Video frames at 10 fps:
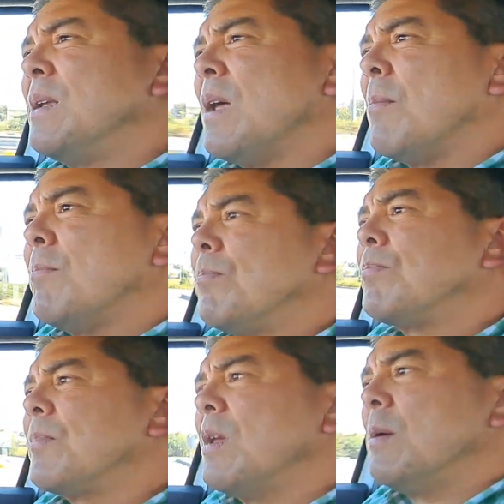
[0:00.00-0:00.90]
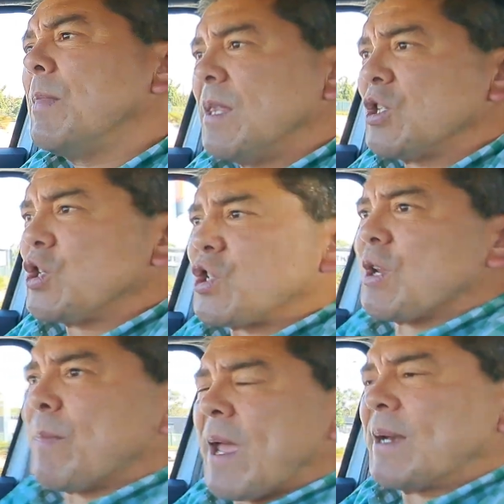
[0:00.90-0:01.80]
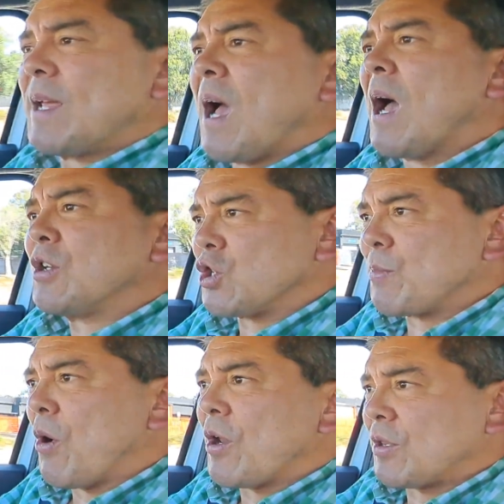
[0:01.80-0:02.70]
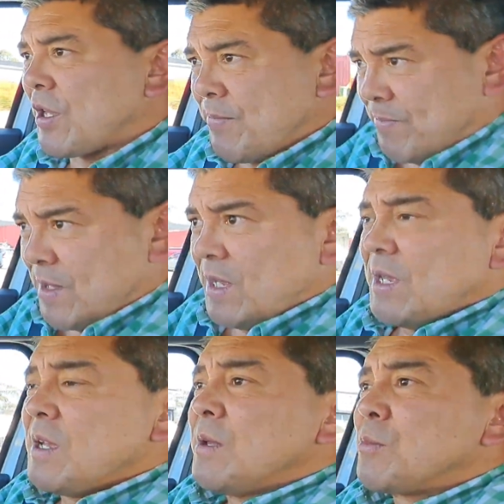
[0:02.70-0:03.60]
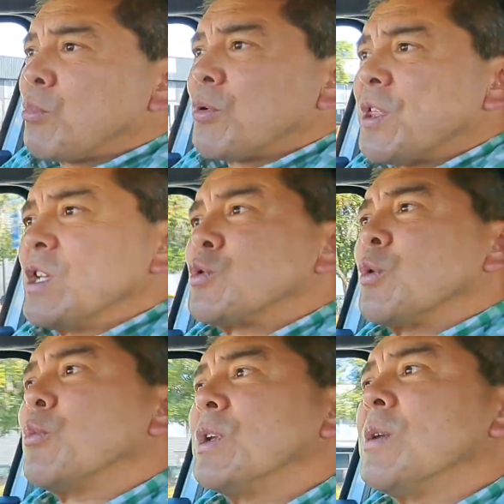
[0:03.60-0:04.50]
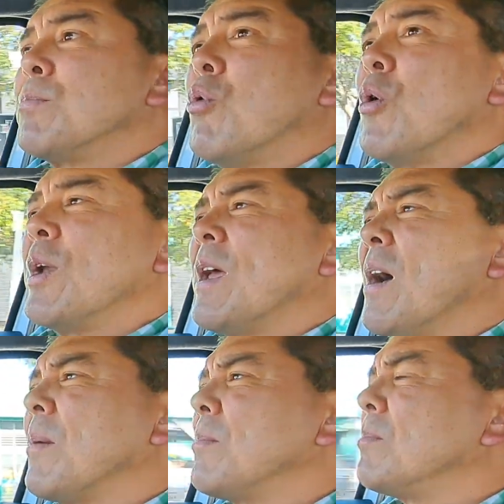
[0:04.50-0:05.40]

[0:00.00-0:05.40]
I mean, this isn't a bad car, despite the things that we did point out.